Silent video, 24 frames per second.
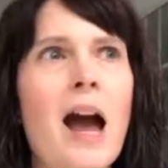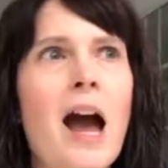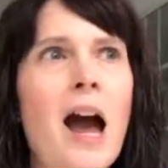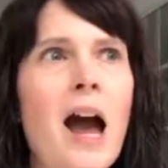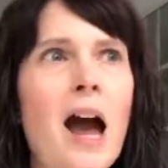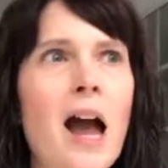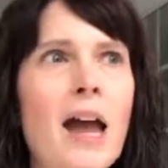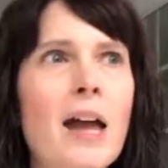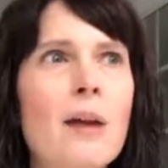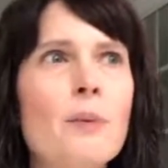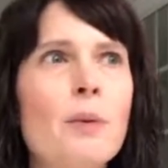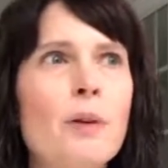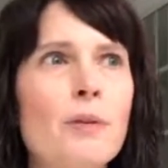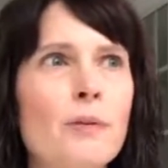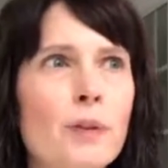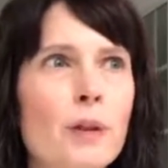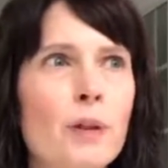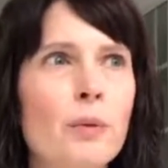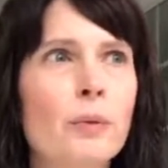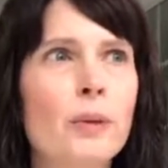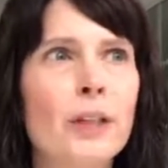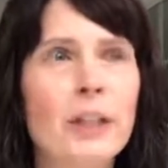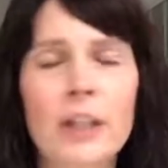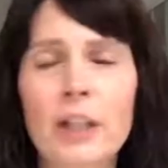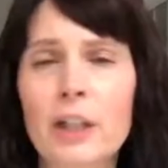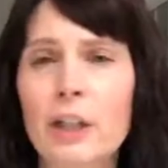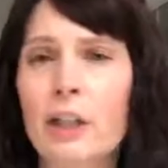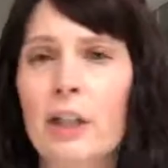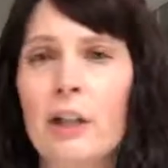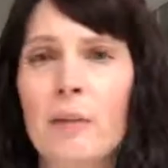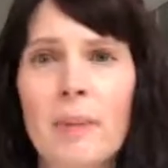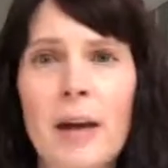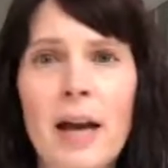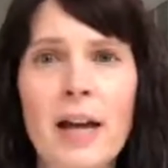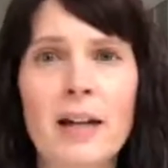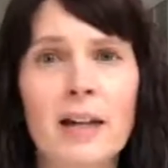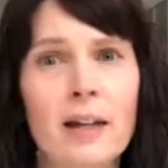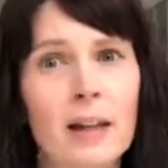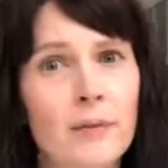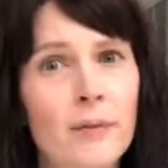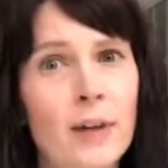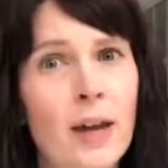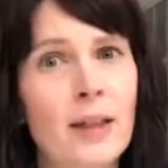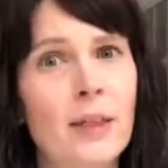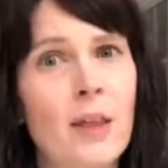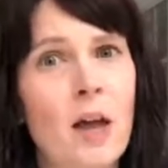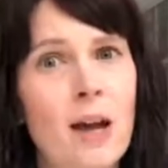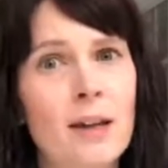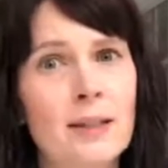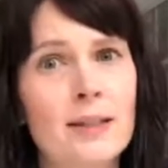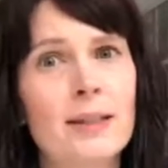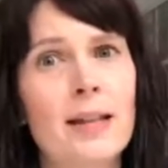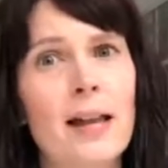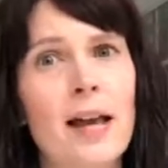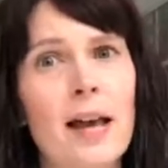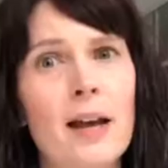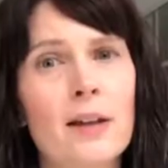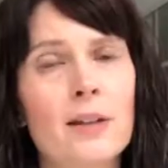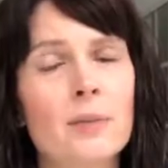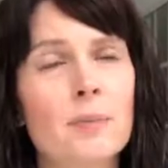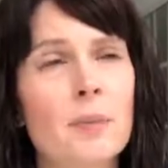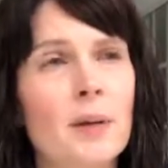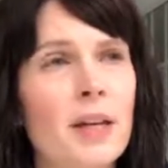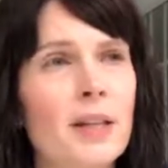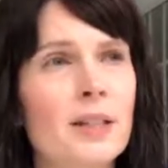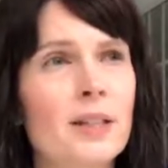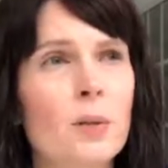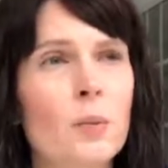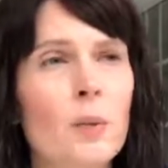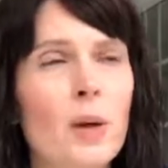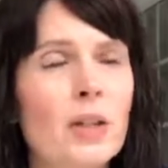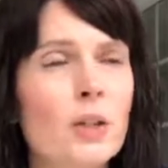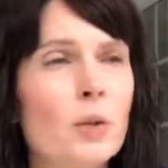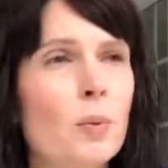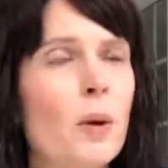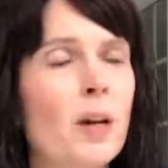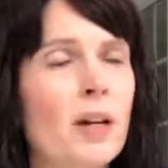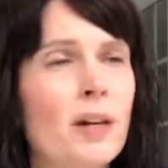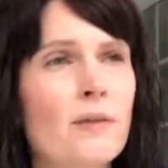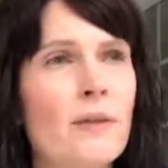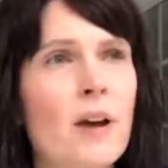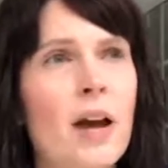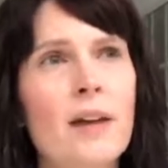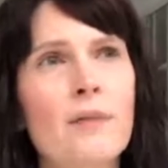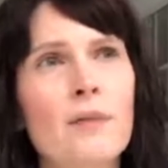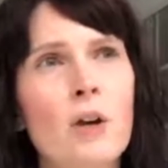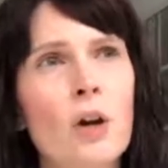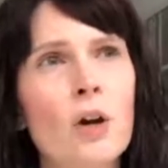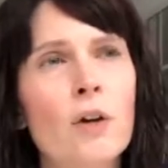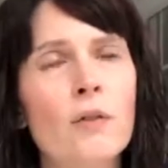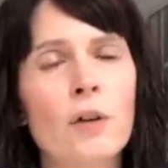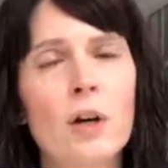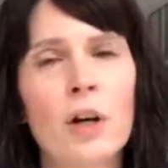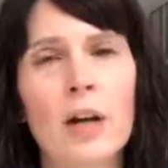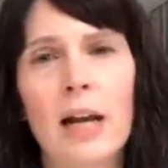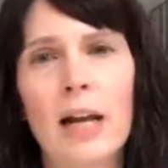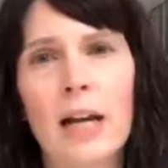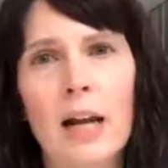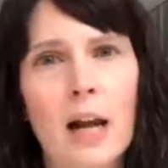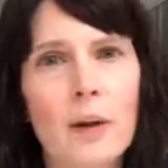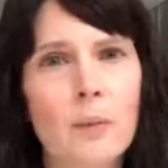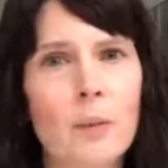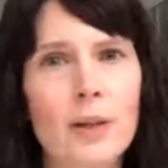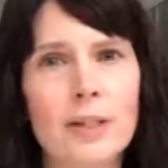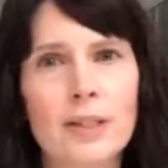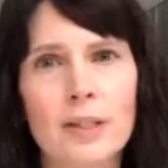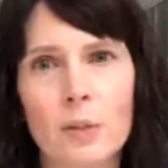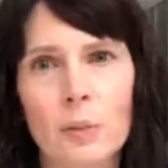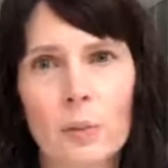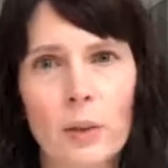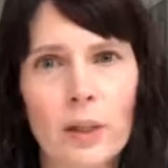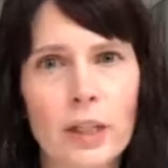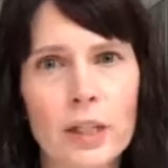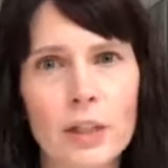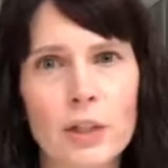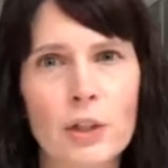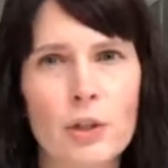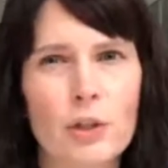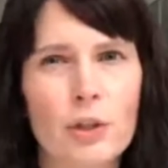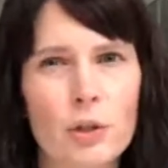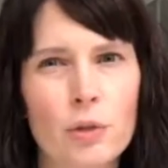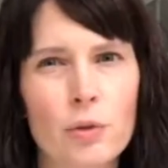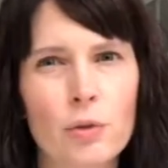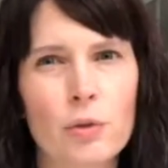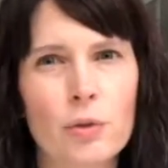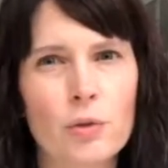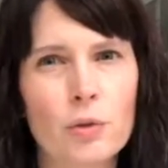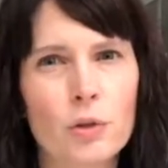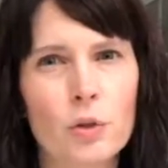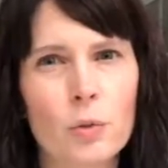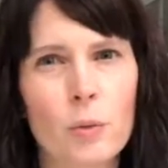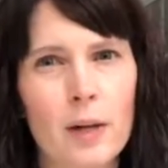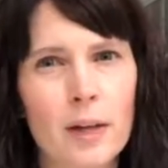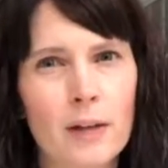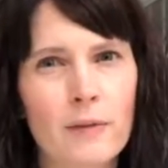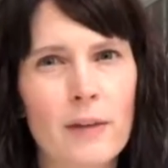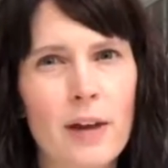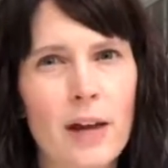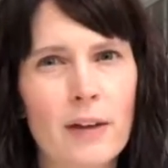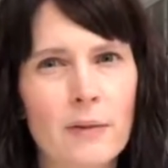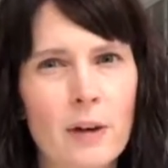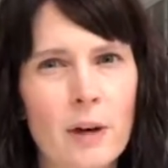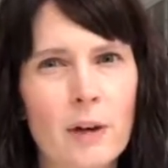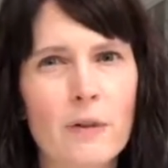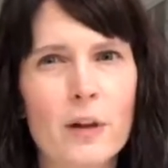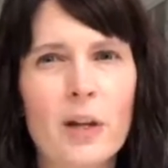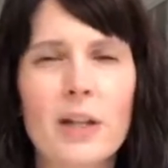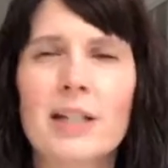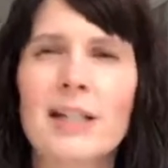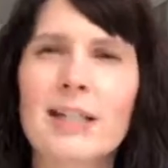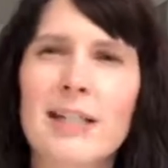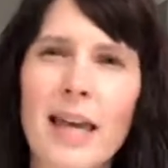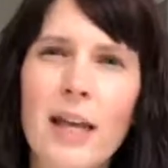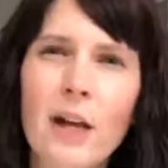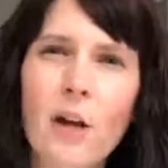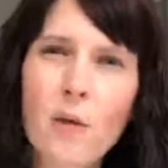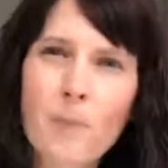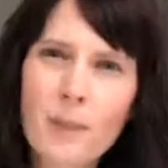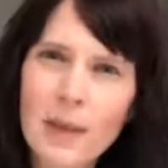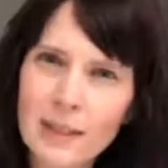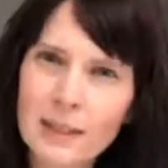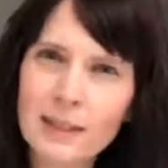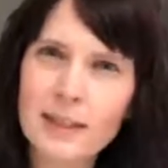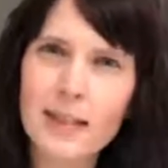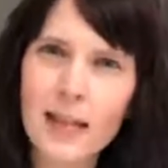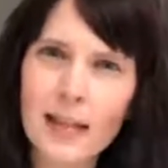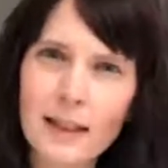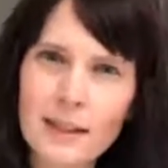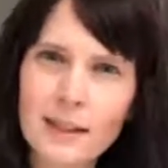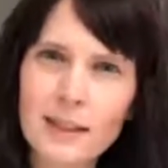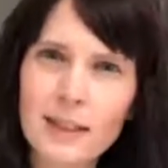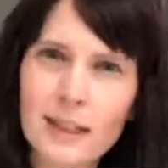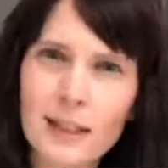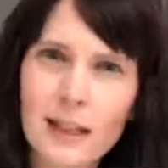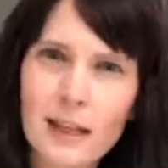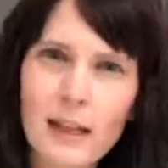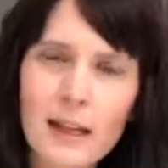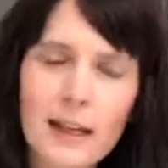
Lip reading: I would feel really good about it if I lost the house because it went 25 over and I wasn't willing to do 25 over. Does that all make sense?